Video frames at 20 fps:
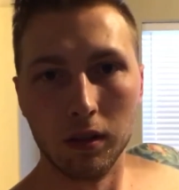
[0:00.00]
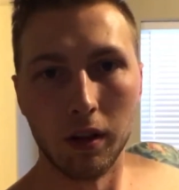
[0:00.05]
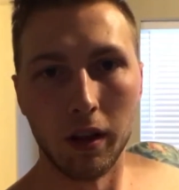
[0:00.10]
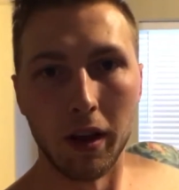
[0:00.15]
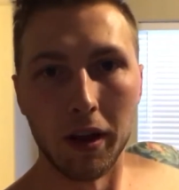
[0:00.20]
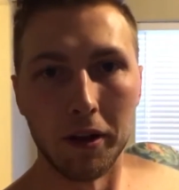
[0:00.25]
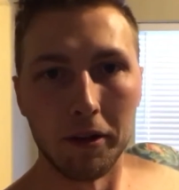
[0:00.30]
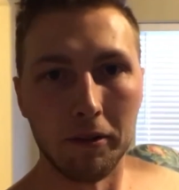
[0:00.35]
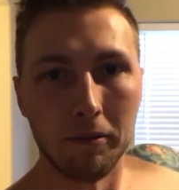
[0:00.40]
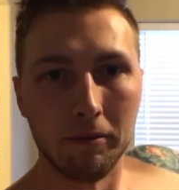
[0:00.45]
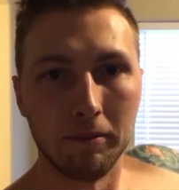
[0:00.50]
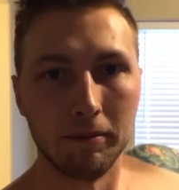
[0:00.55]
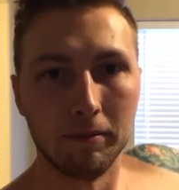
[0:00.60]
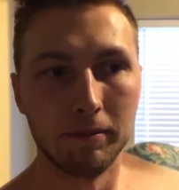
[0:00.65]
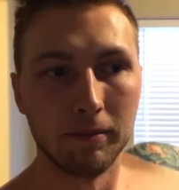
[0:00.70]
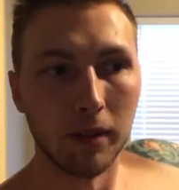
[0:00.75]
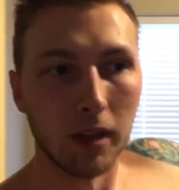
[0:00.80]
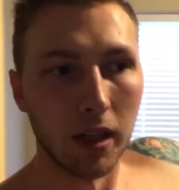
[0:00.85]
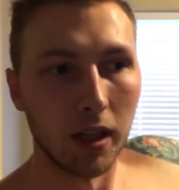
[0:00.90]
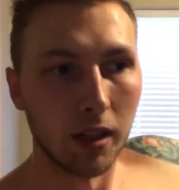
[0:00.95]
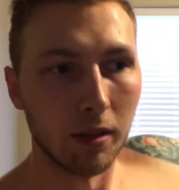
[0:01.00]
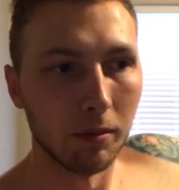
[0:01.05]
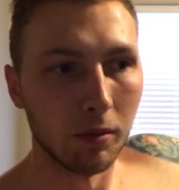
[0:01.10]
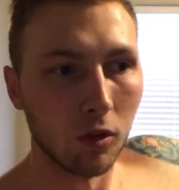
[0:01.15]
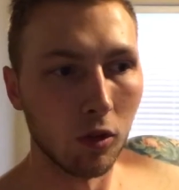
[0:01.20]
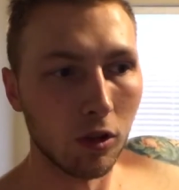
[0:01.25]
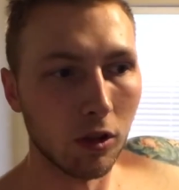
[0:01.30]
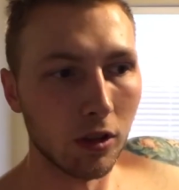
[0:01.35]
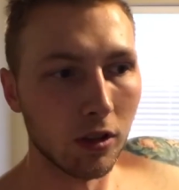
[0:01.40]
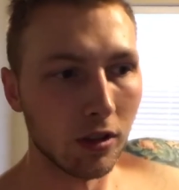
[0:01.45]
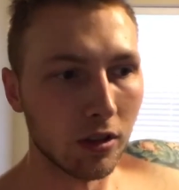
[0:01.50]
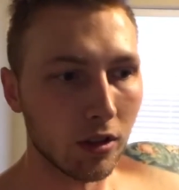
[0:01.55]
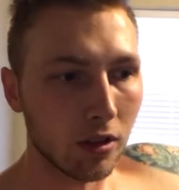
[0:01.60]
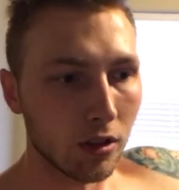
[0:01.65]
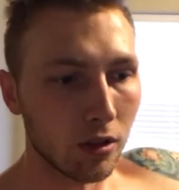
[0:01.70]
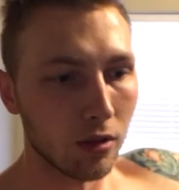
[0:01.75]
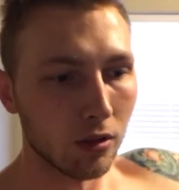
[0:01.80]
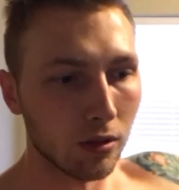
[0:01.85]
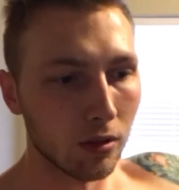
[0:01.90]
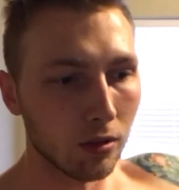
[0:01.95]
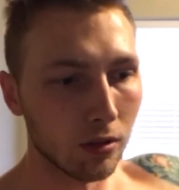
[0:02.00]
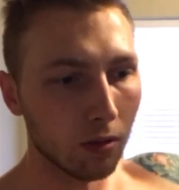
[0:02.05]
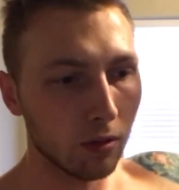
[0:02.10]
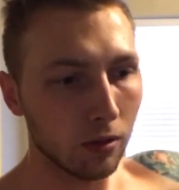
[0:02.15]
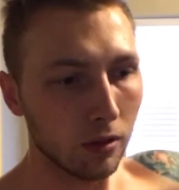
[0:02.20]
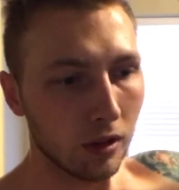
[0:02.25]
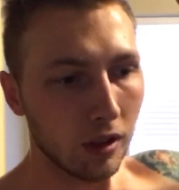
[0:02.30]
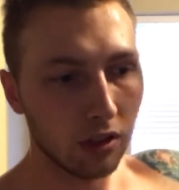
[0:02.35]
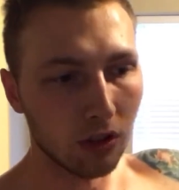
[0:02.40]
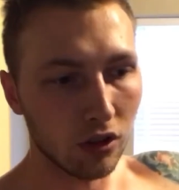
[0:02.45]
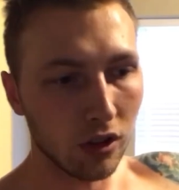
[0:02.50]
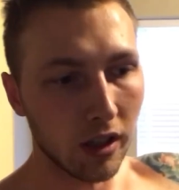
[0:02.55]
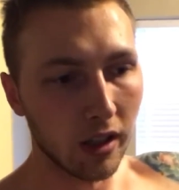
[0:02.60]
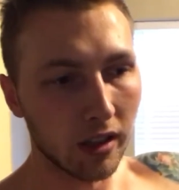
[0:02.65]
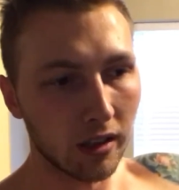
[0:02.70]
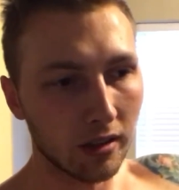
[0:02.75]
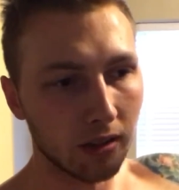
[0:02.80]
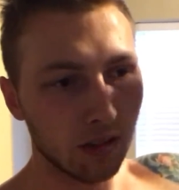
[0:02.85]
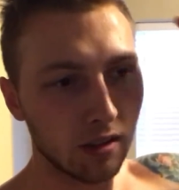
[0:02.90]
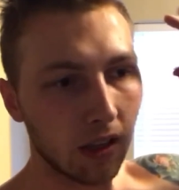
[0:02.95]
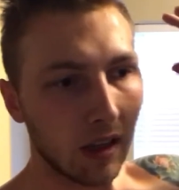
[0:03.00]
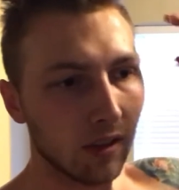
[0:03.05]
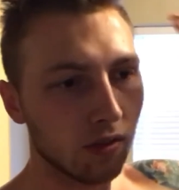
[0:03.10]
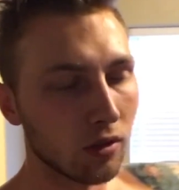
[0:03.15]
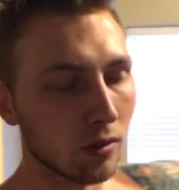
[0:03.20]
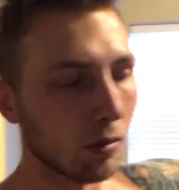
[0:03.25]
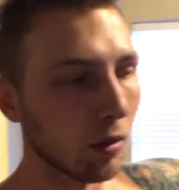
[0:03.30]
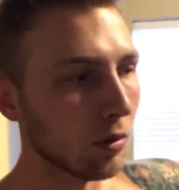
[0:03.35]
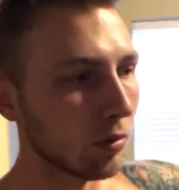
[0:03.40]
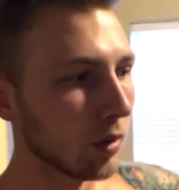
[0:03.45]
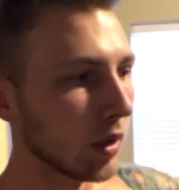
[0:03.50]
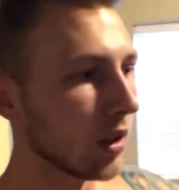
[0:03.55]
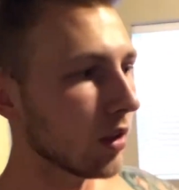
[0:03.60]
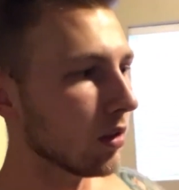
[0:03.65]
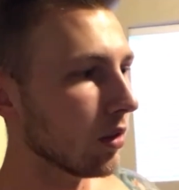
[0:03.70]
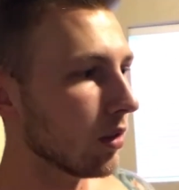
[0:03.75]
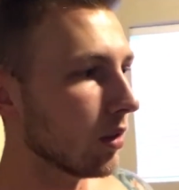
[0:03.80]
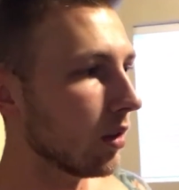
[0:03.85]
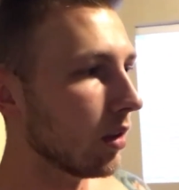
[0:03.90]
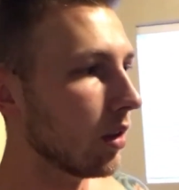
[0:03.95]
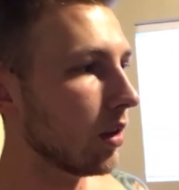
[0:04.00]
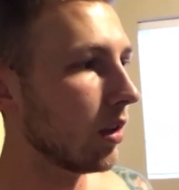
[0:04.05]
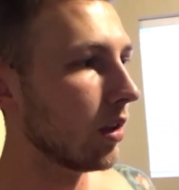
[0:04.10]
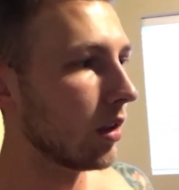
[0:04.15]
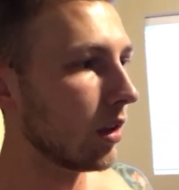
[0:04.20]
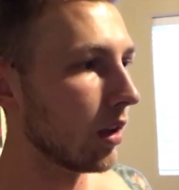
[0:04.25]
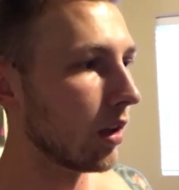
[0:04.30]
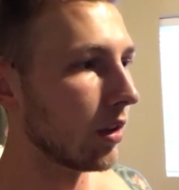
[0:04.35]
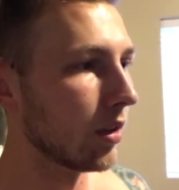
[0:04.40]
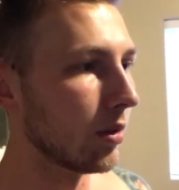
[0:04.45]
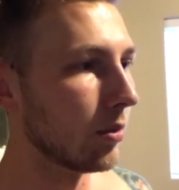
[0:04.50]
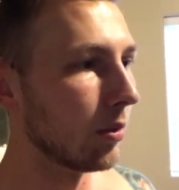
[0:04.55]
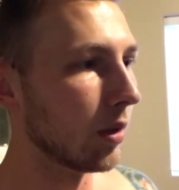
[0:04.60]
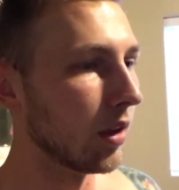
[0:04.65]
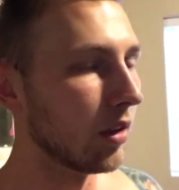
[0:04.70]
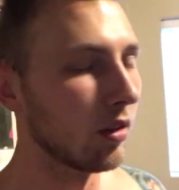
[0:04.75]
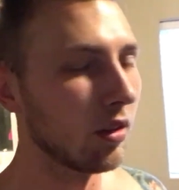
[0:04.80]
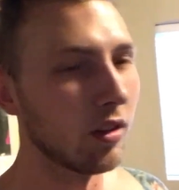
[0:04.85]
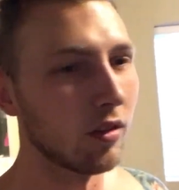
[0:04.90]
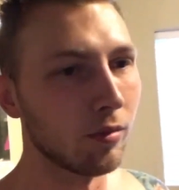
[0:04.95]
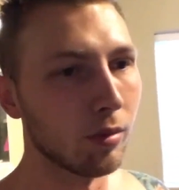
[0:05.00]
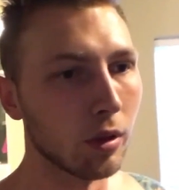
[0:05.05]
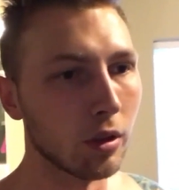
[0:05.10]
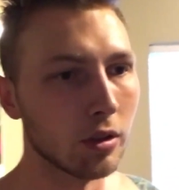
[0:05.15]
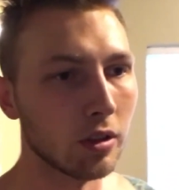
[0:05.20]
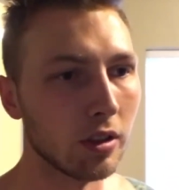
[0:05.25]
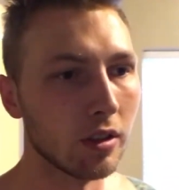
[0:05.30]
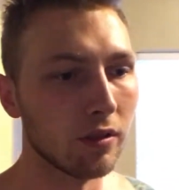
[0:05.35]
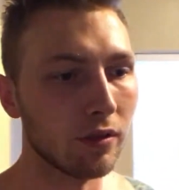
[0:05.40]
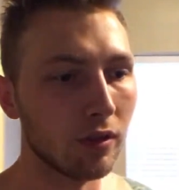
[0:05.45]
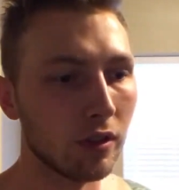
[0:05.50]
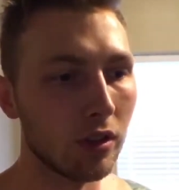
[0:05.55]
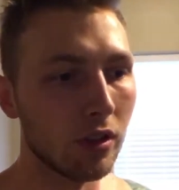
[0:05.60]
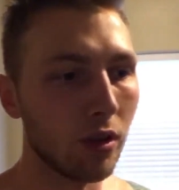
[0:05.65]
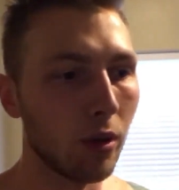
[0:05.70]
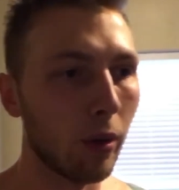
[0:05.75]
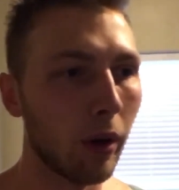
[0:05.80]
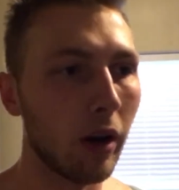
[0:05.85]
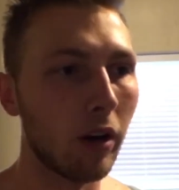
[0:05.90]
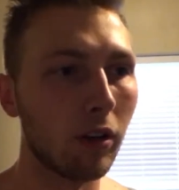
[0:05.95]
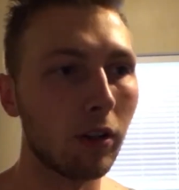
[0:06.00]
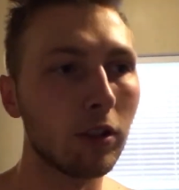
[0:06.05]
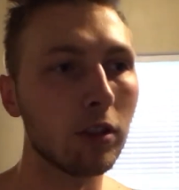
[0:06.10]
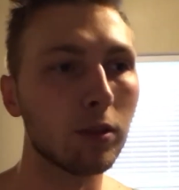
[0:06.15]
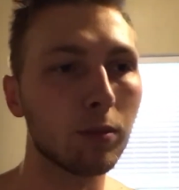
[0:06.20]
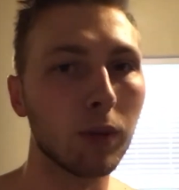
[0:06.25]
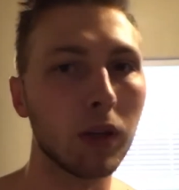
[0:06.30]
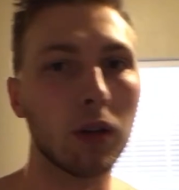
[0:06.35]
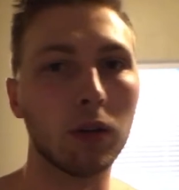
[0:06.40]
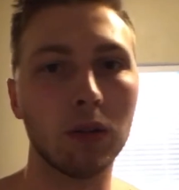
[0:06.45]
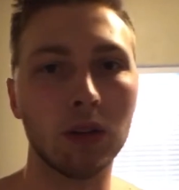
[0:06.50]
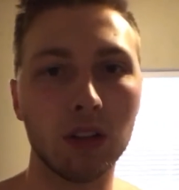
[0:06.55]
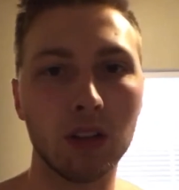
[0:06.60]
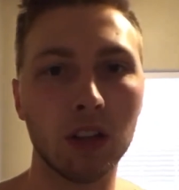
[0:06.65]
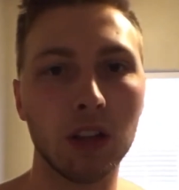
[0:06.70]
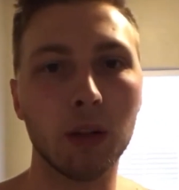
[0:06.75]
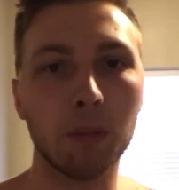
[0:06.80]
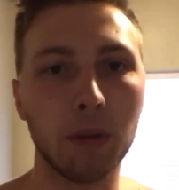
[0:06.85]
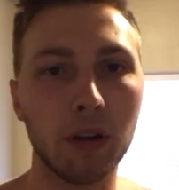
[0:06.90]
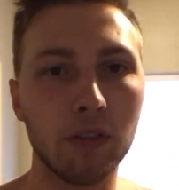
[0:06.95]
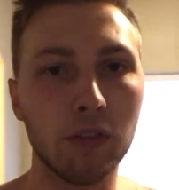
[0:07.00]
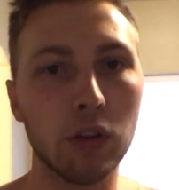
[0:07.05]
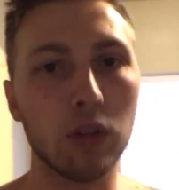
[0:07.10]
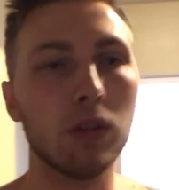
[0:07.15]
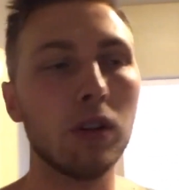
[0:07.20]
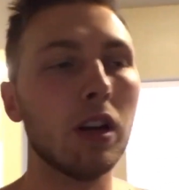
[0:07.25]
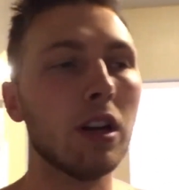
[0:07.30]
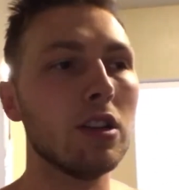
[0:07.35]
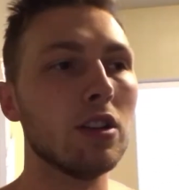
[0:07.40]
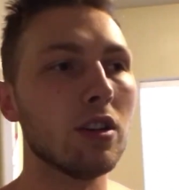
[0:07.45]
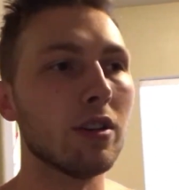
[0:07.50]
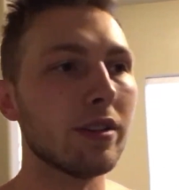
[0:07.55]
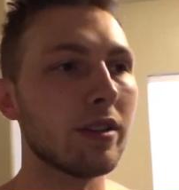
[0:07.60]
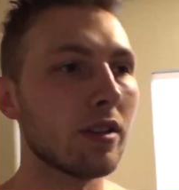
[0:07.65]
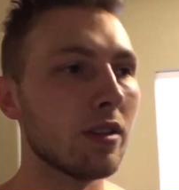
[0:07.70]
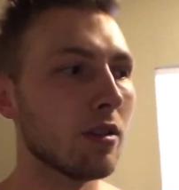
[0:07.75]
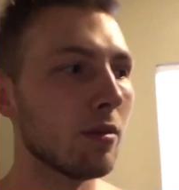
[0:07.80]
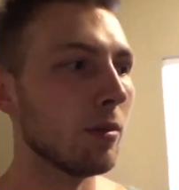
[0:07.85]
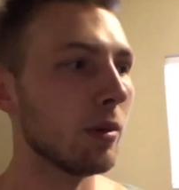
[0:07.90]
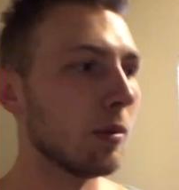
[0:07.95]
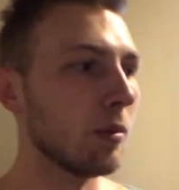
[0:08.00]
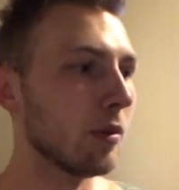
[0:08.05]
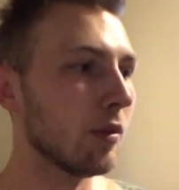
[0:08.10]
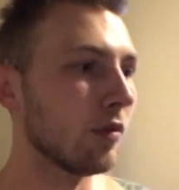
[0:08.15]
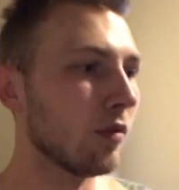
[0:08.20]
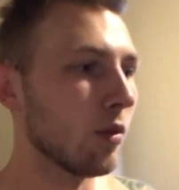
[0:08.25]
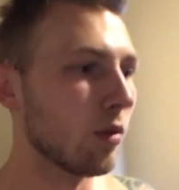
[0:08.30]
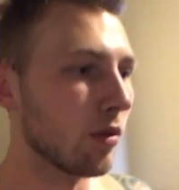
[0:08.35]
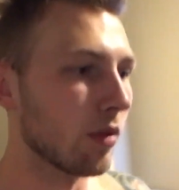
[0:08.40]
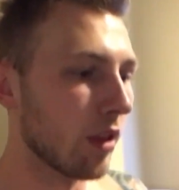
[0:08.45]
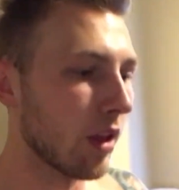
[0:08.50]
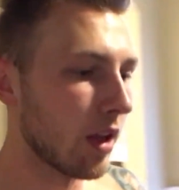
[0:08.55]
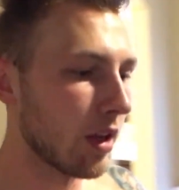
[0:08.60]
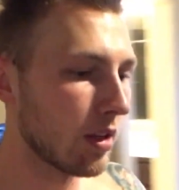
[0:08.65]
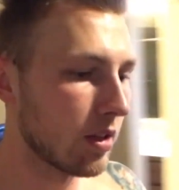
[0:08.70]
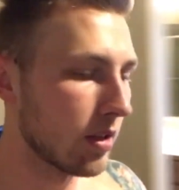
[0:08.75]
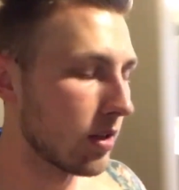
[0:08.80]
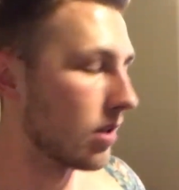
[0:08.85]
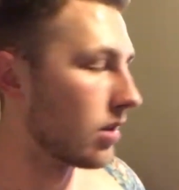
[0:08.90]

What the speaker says: yeah. I'm going to get dressed, have some oatmeal. I don't have posing for 2 hours, but I wanted to let my food digest a little bit before that.